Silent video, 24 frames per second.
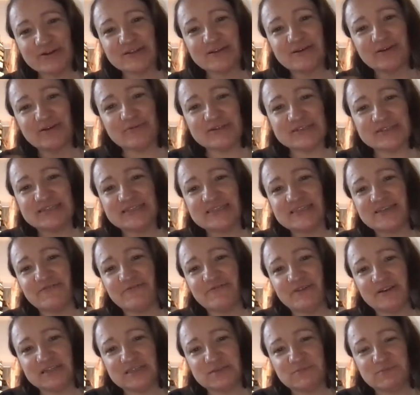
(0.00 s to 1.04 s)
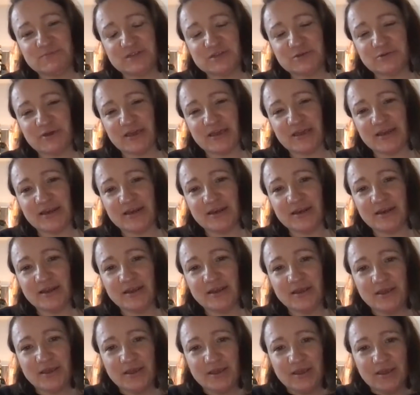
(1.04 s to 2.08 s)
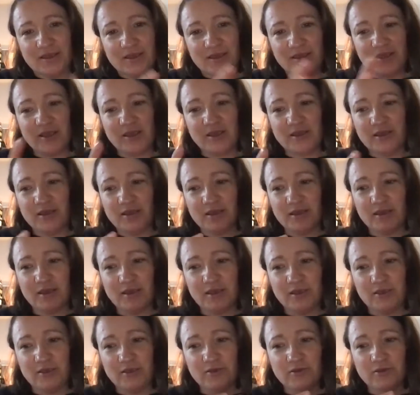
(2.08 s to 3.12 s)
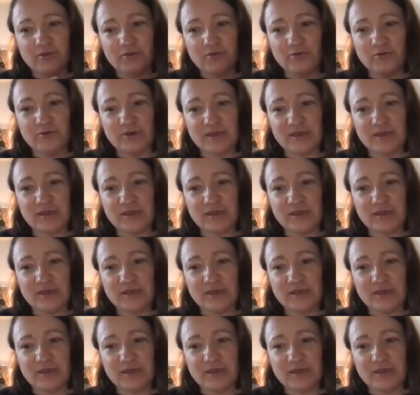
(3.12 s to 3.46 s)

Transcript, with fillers: what's the difference between you